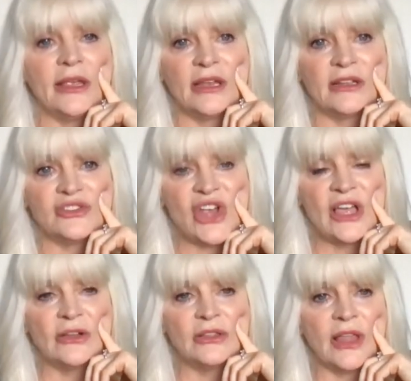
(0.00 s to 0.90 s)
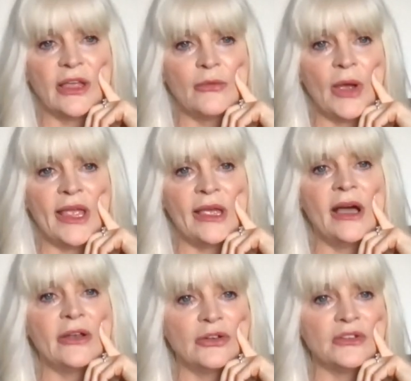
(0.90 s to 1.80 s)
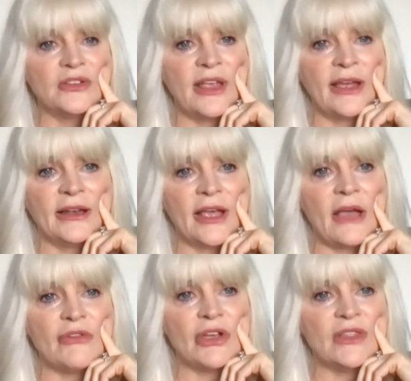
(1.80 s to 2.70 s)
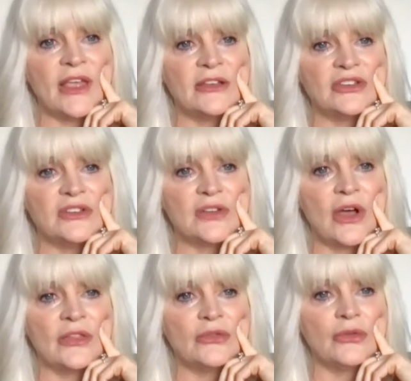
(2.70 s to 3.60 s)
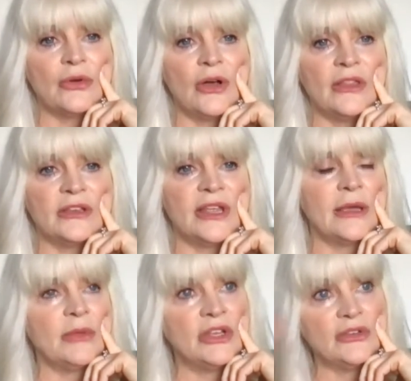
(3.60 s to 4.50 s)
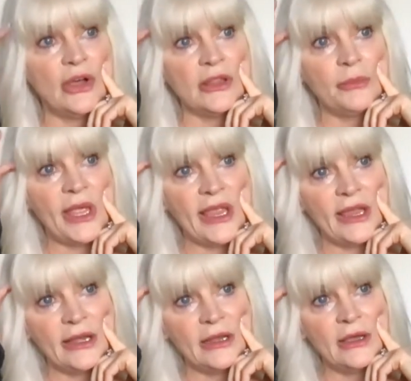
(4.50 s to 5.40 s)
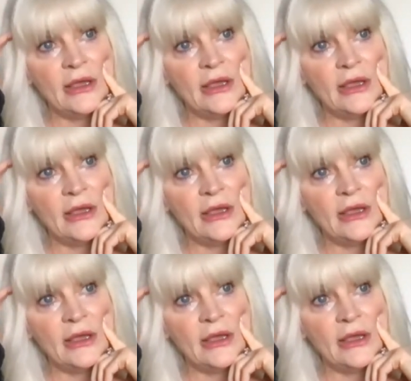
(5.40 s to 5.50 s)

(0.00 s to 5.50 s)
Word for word: in a childlike way, understand everything she's gone through, all the damage, all the pain.